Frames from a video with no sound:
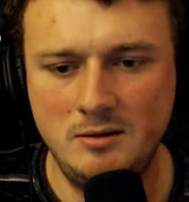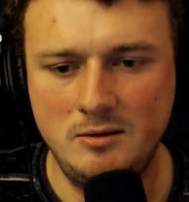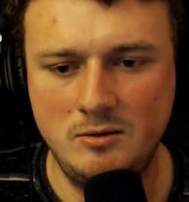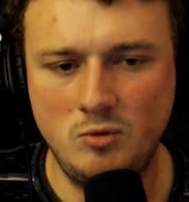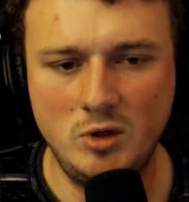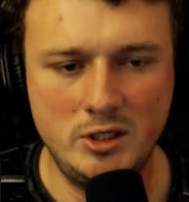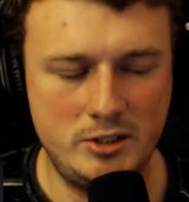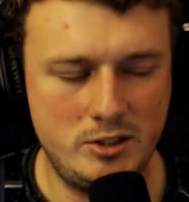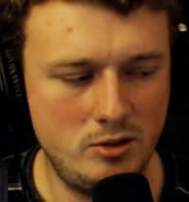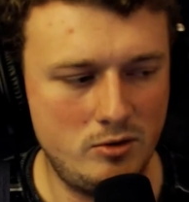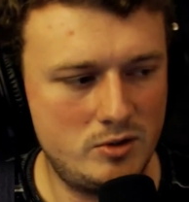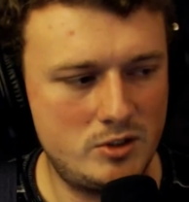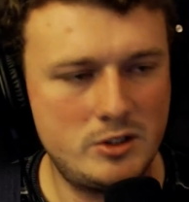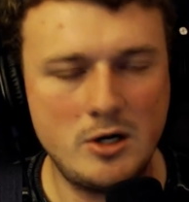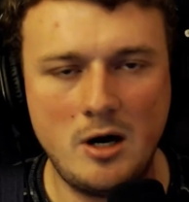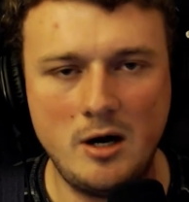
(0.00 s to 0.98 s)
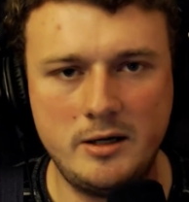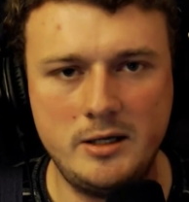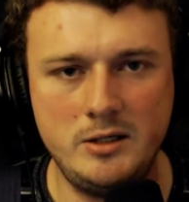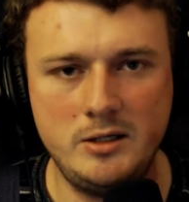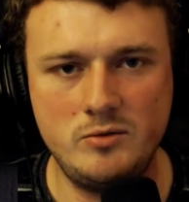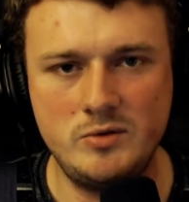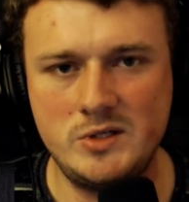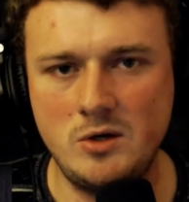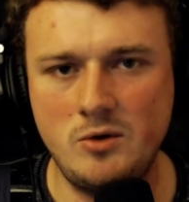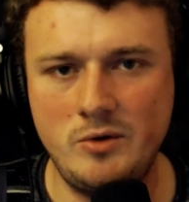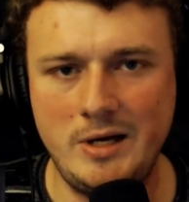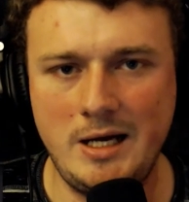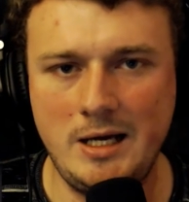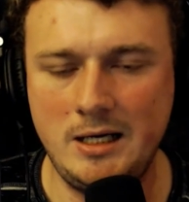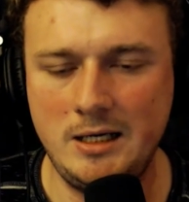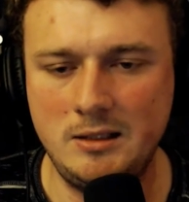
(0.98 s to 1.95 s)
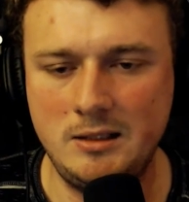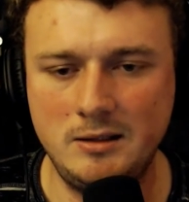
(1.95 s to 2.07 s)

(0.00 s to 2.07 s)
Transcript: where a dude's talking to his own hand.